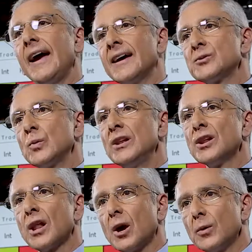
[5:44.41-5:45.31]
as we
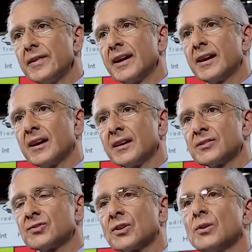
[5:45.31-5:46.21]
lower their
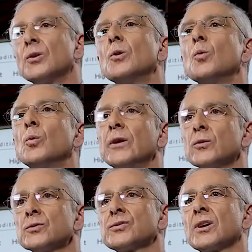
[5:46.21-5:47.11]
cholesterol, we
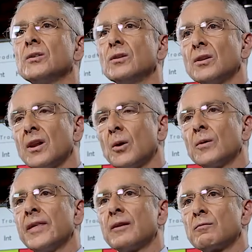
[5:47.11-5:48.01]
also lower
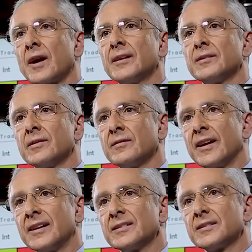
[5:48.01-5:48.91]
their rate of
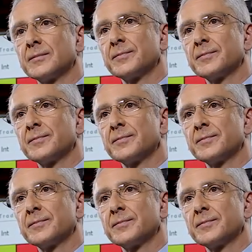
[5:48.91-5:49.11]
event.